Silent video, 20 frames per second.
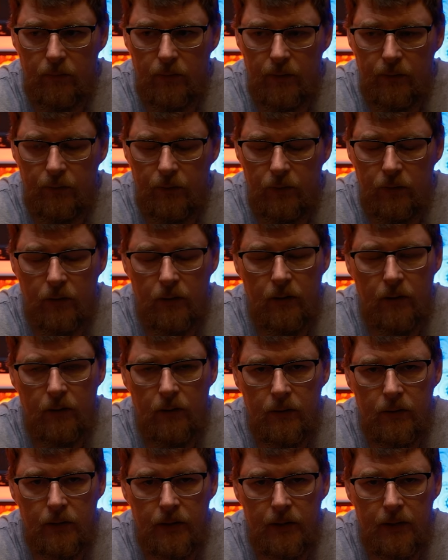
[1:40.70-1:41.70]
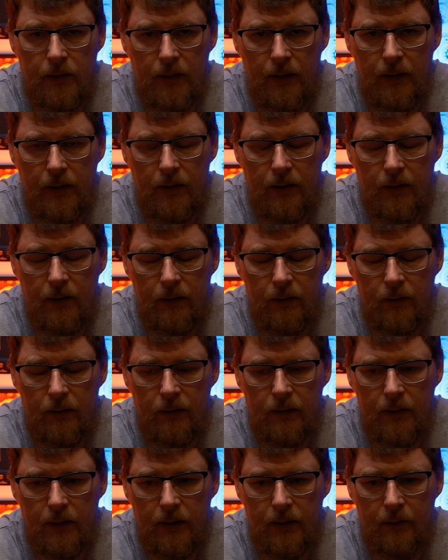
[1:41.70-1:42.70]
the phone call to say that it
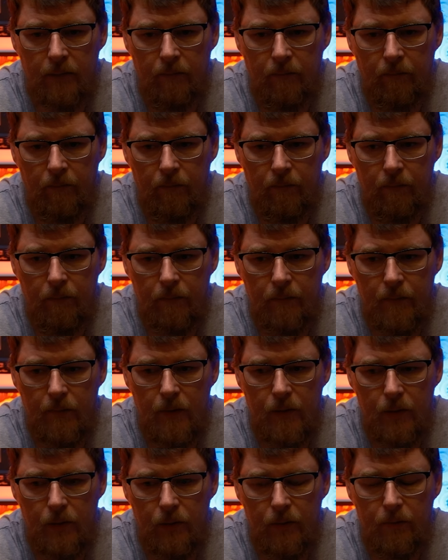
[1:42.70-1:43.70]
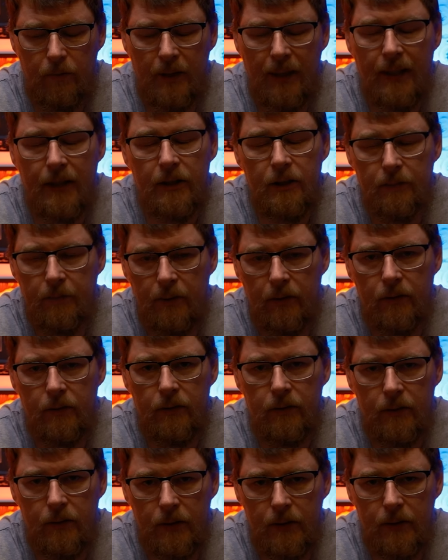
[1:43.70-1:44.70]
was two black
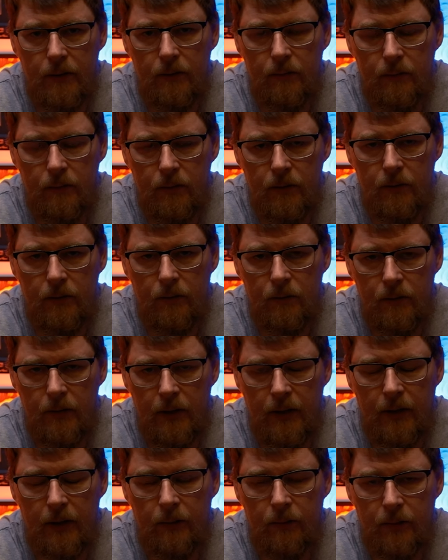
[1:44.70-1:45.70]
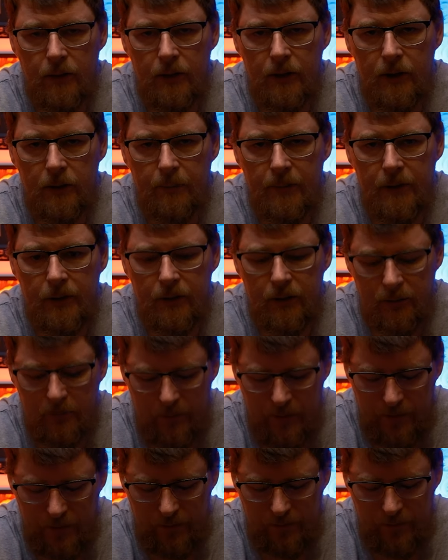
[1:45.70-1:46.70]
spots that were suspicious of
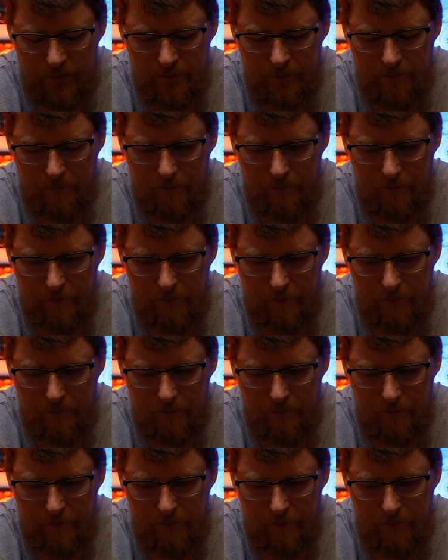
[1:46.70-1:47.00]
my liver,